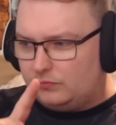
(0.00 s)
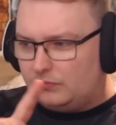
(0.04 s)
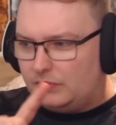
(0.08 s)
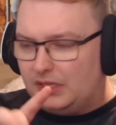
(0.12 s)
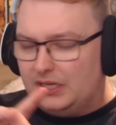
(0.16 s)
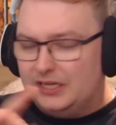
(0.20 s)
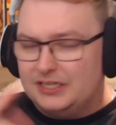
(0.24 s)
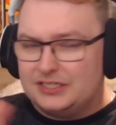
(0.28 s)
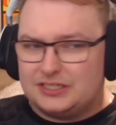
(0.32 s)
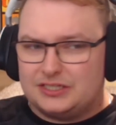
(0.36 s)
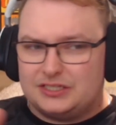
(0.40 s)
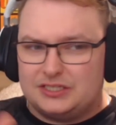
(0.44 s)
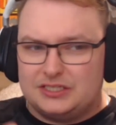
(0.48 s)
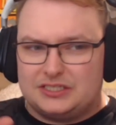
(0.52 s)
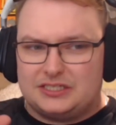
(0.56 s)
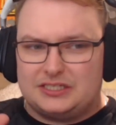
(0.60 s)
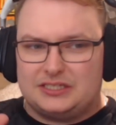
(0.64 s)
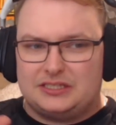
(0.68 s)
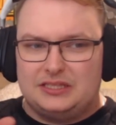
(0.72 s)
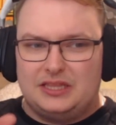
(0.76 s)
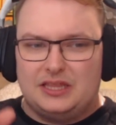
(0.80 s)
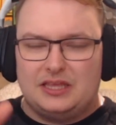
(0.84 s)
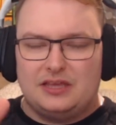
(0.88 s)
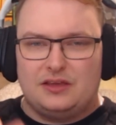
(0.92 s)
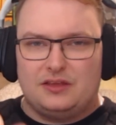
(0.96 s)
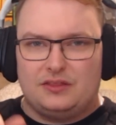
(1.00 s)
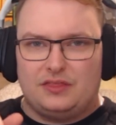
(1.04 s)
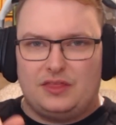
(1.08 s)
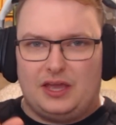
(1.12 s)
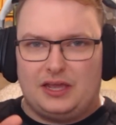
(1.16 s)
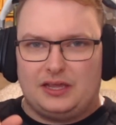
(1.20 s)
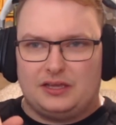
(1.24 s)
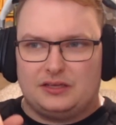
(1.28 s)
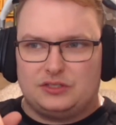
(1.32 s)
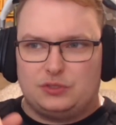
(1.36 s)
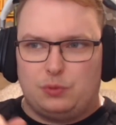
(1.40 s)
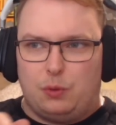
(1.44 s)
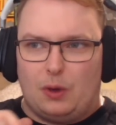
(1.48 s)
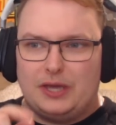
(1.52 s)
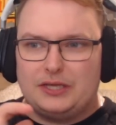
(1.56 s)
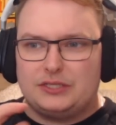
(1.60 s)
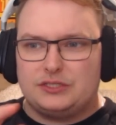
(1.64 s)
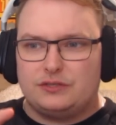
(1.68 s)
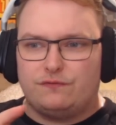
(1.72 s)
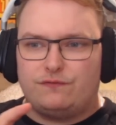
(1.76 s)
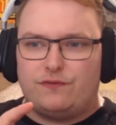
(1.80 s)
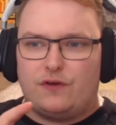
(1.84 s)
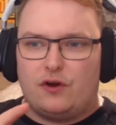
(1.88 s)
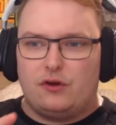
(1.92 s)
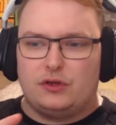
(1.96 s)
it's this, the like, Twice
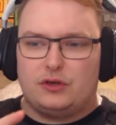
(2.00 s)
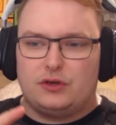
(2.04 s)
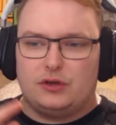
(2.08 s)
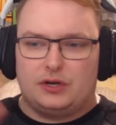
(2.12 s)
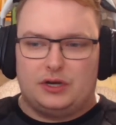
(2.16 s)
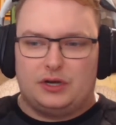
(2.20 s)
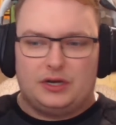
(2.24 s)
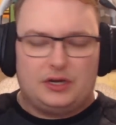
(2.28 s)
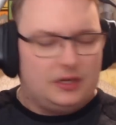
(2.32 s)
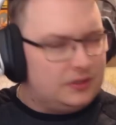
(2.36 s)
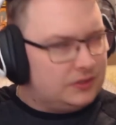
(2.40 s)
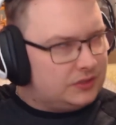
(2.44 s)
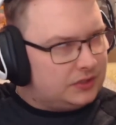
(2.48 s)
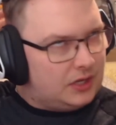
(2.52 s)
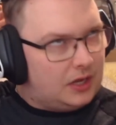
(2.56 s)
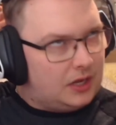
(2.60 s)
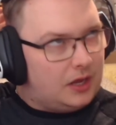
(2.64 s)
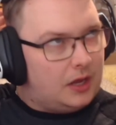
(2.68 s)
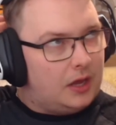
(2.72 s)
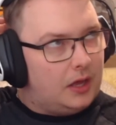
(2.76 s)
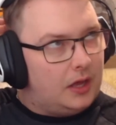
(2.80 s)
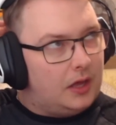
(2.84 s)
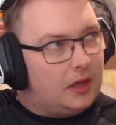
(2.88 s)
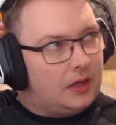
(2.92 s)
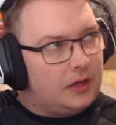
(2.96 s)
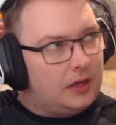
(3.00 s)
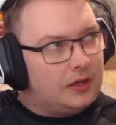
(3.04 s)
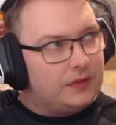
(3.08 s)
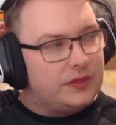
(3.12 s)
are very good, and there's a,